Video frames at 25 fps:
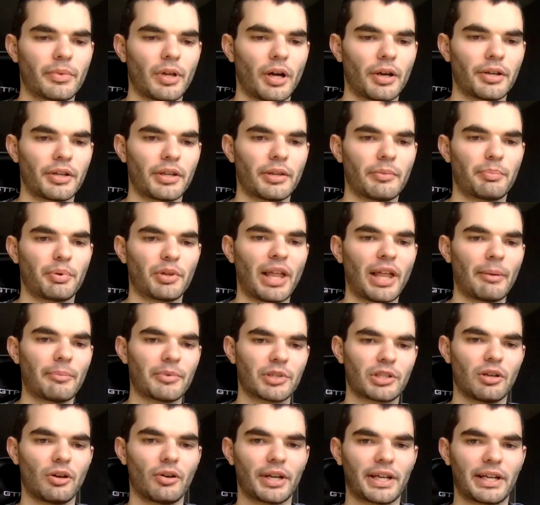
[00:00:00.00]
I know, but that was
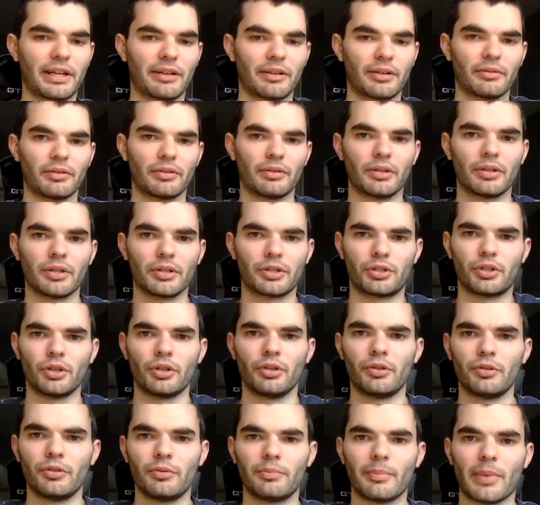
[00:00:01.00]
like
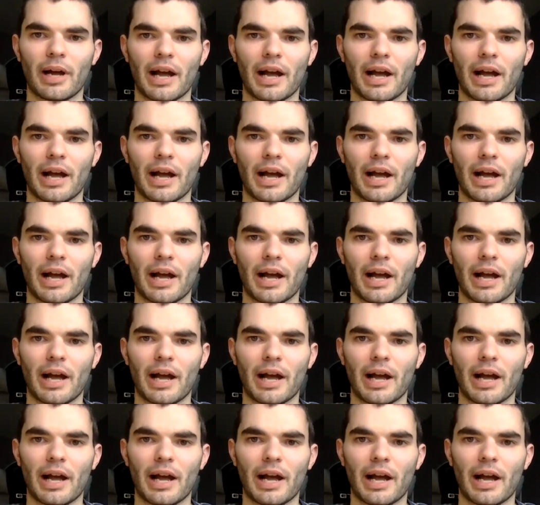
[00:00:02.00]
Doom,